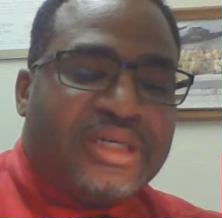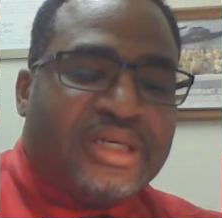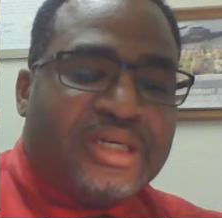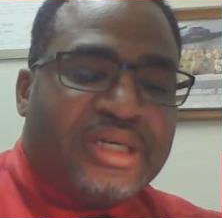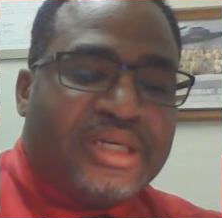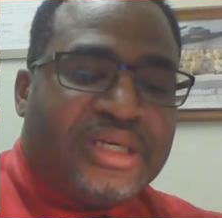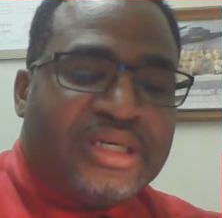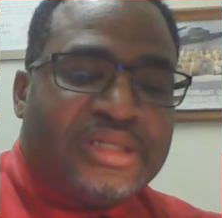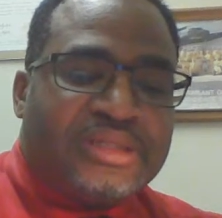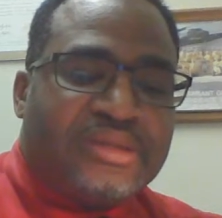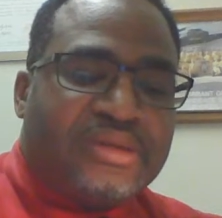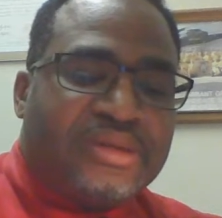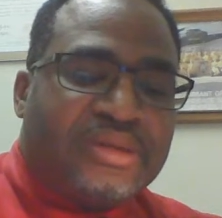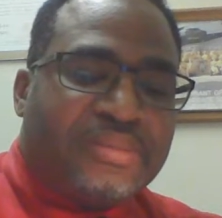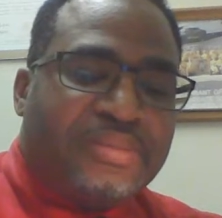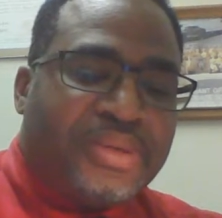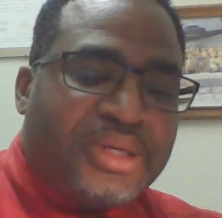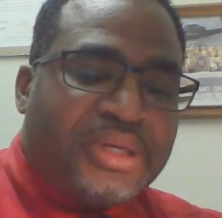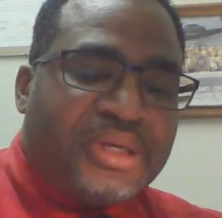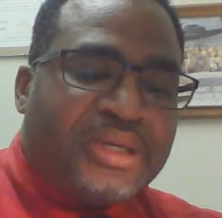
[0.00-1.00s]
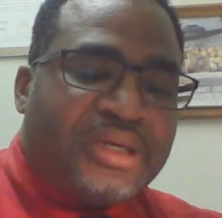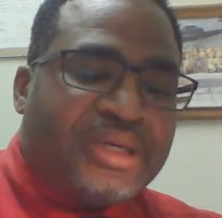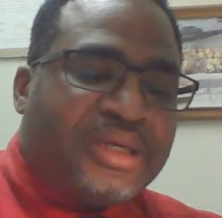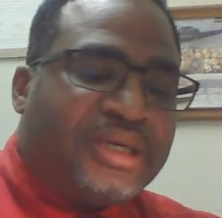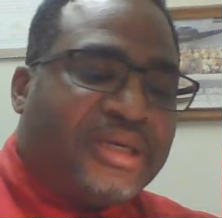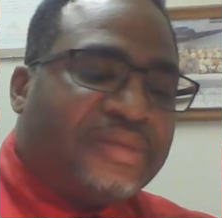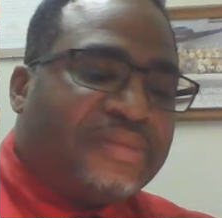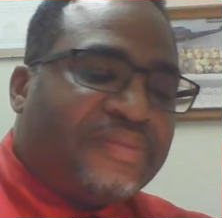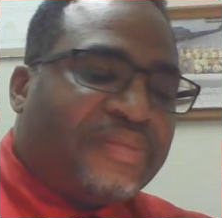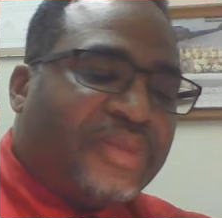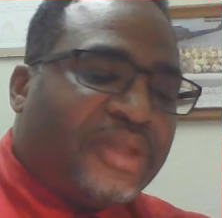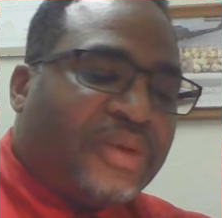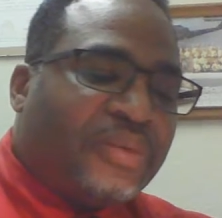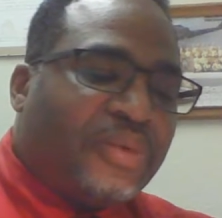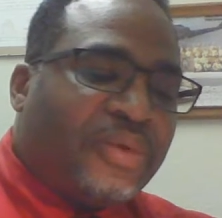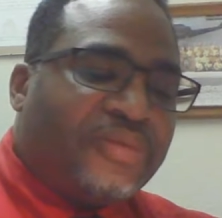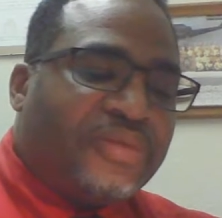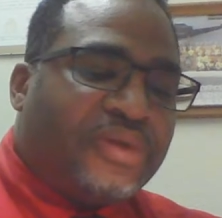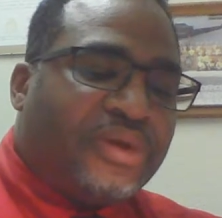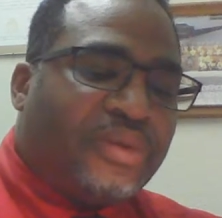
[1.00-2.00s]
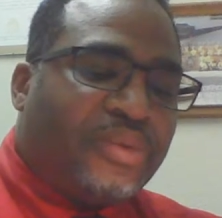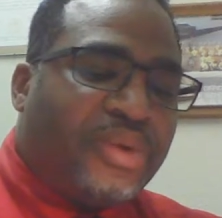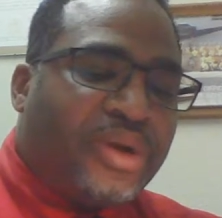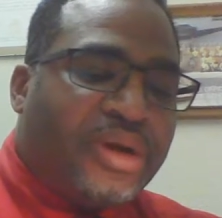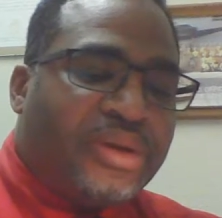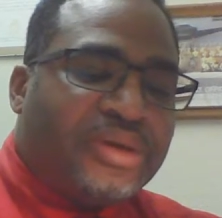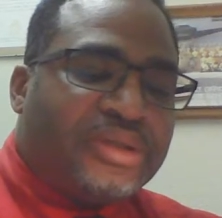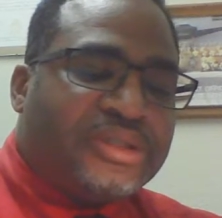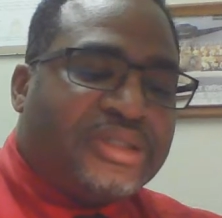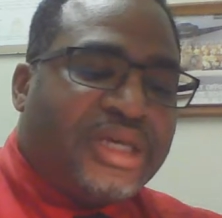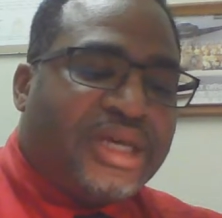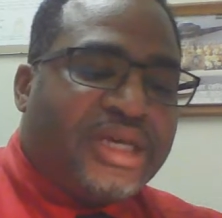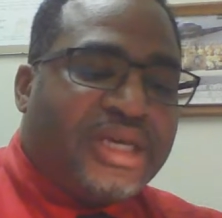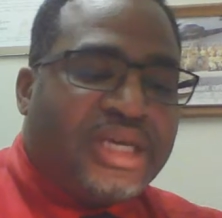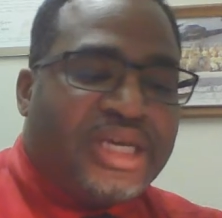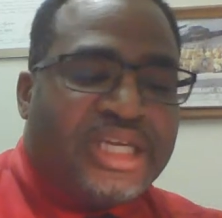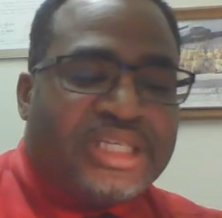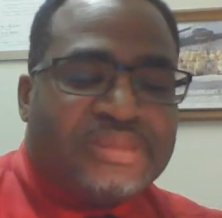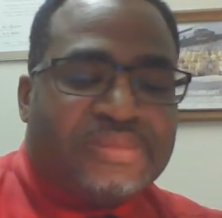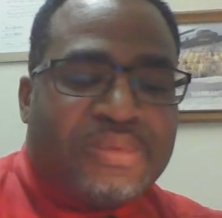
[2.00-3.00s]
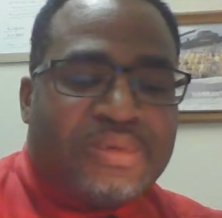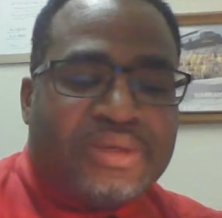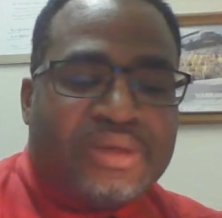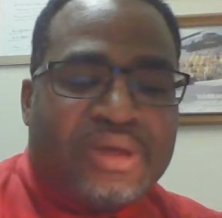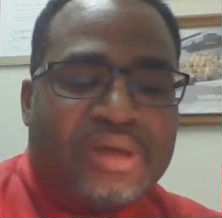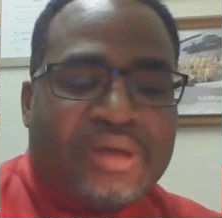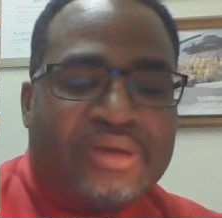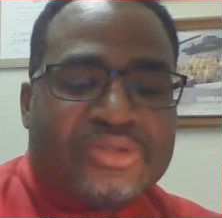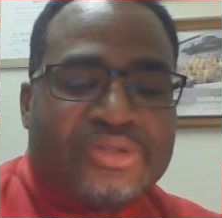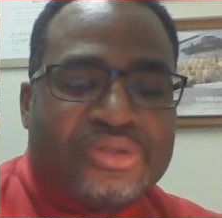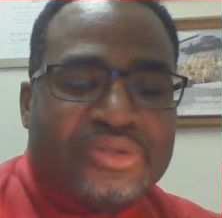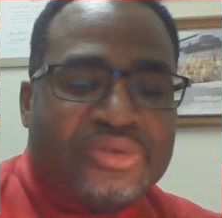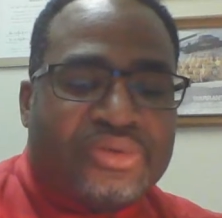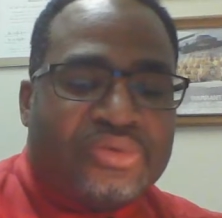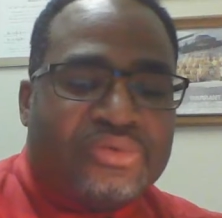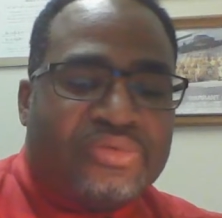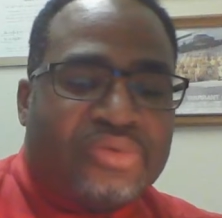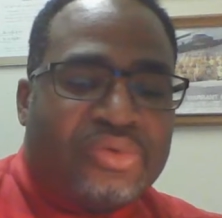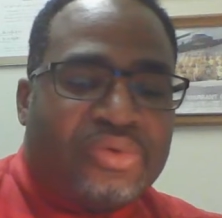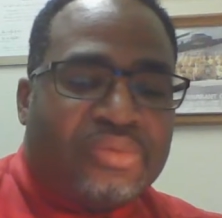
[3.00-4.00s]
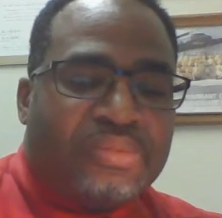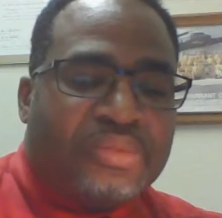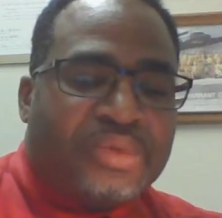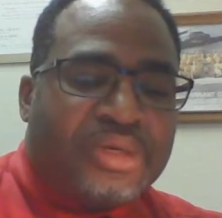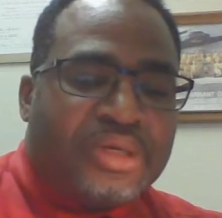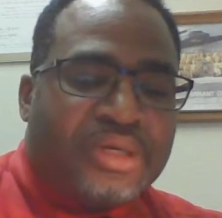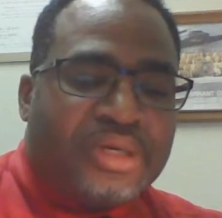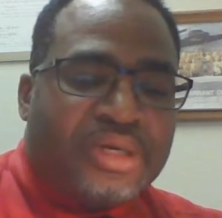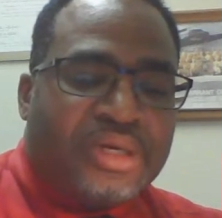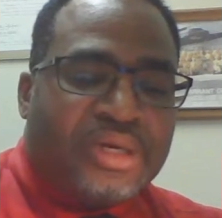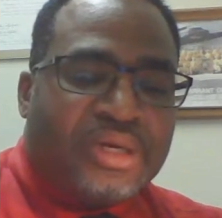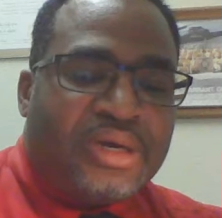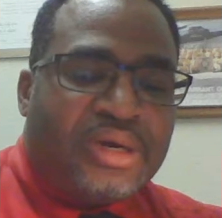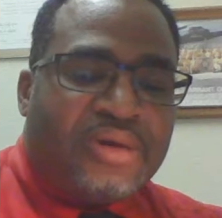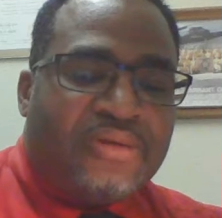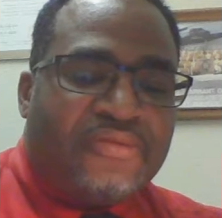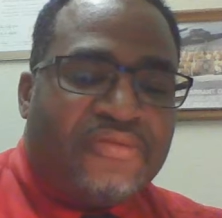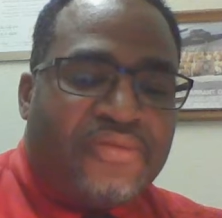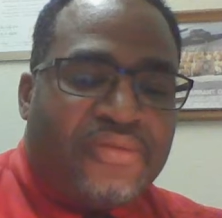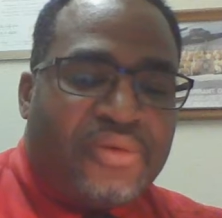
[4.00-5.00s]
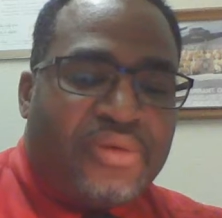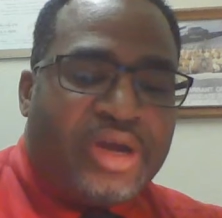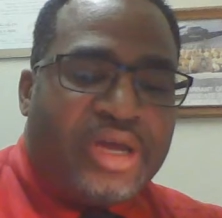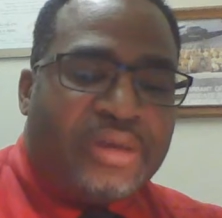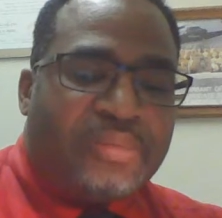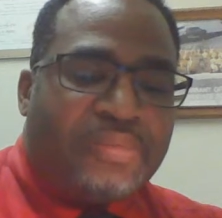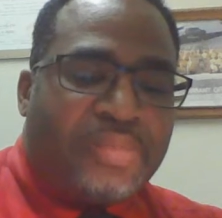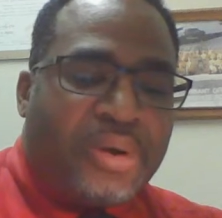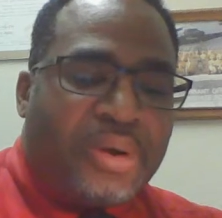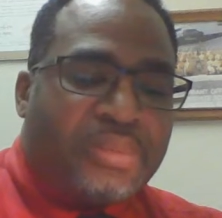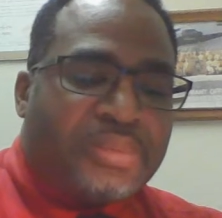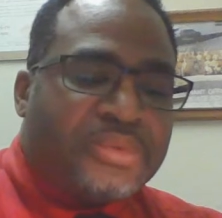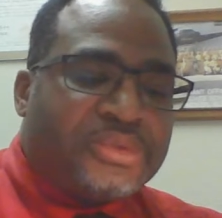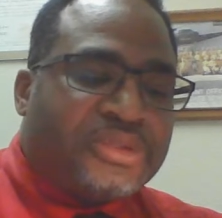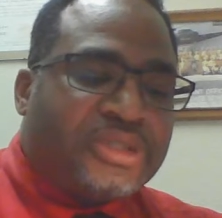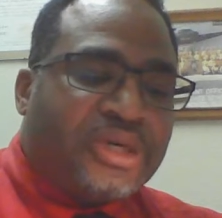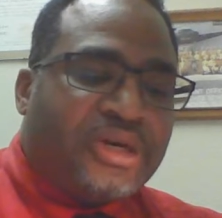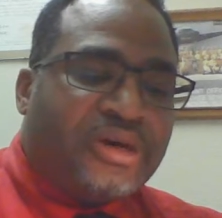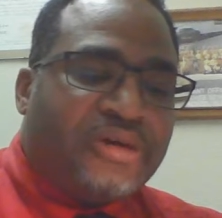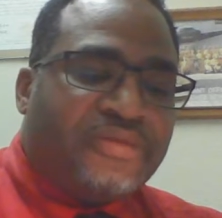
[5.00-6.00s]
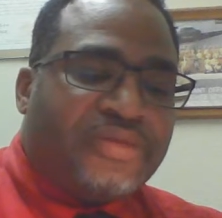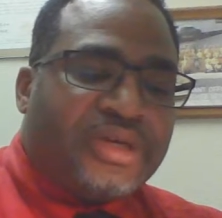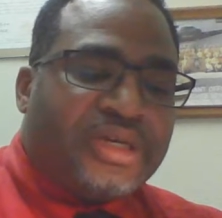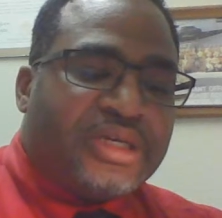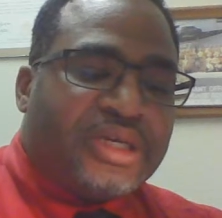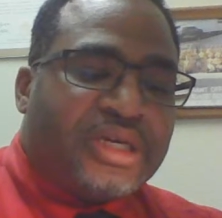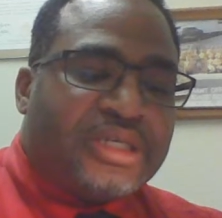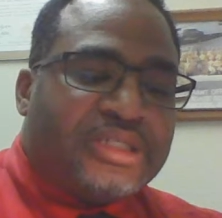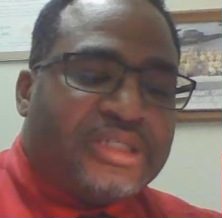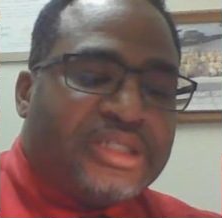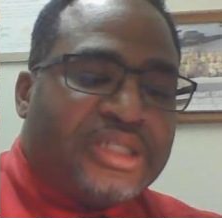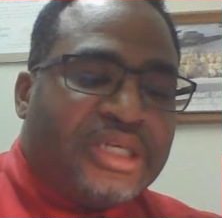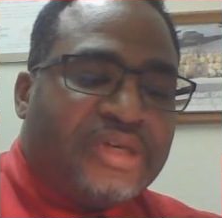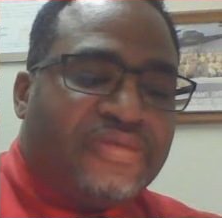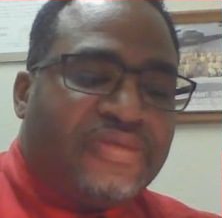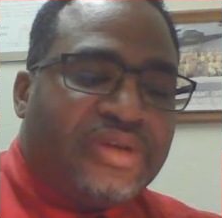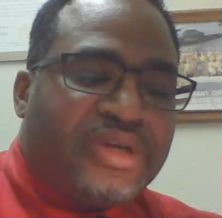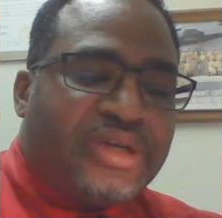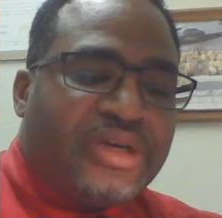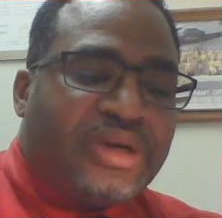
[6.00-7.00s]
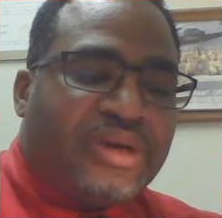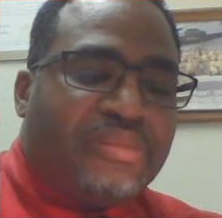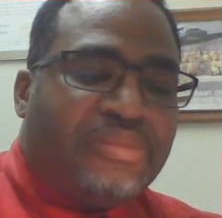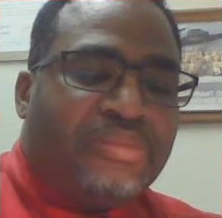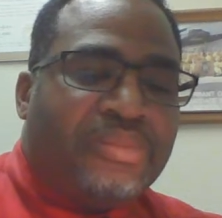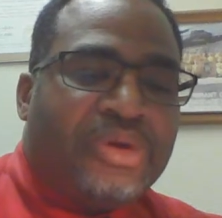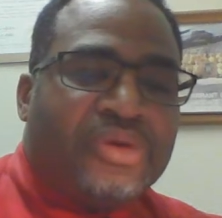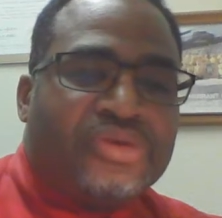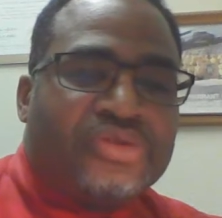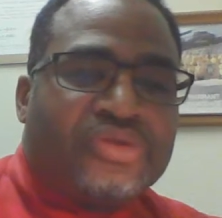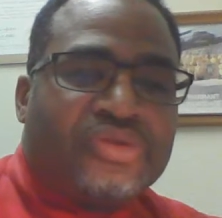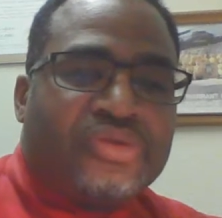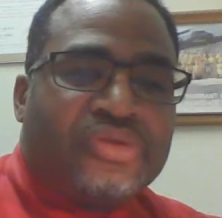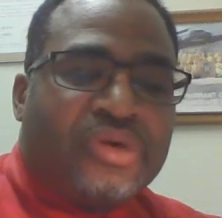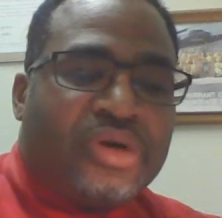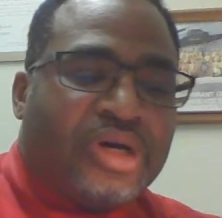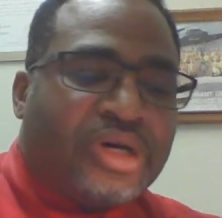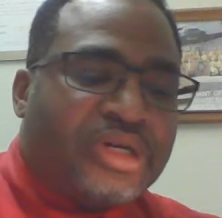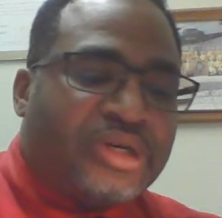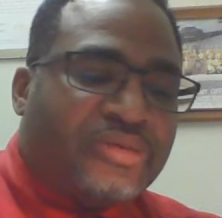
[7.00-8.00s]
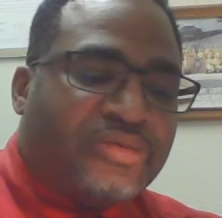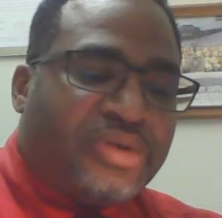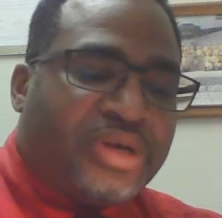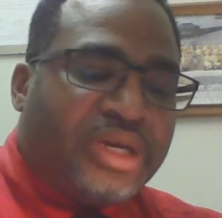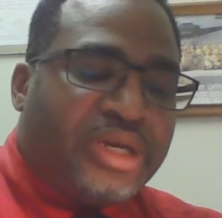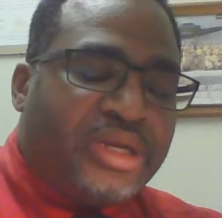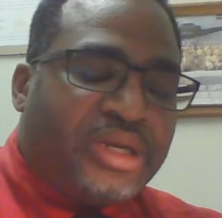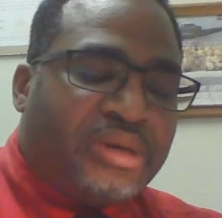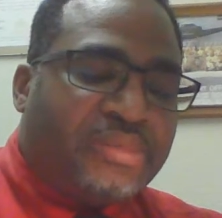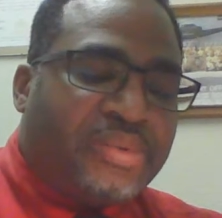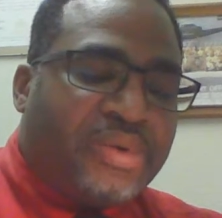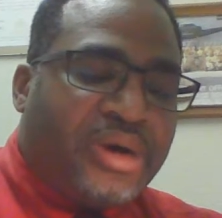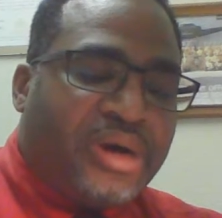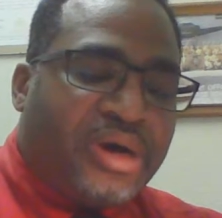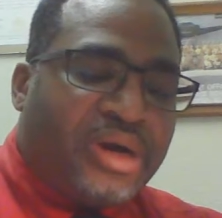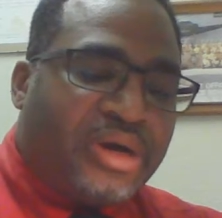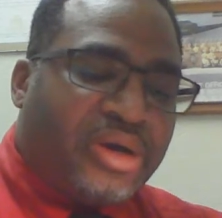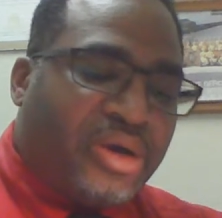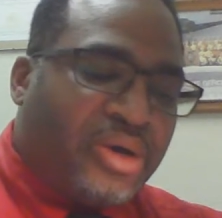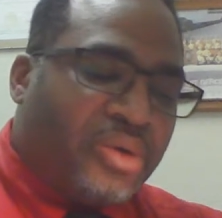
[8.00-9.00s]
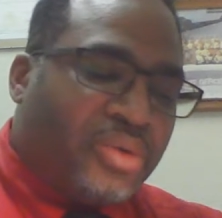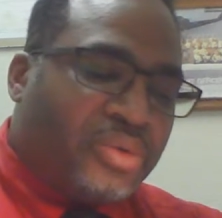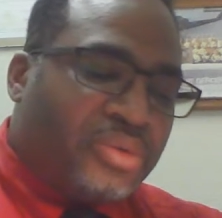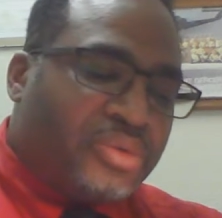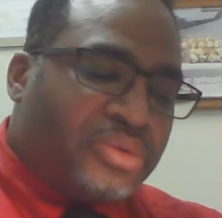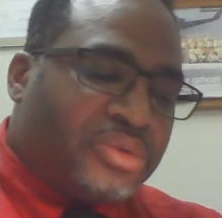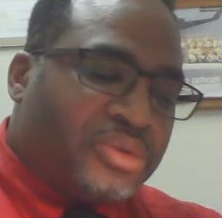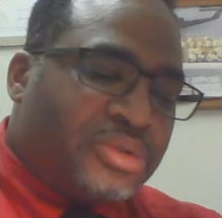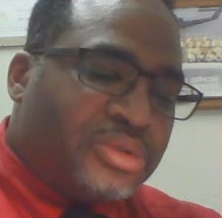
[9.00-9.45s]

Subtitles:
interdependently with the awareness that each belongs to the group for a purpose of achieving mutual agreed upon goals.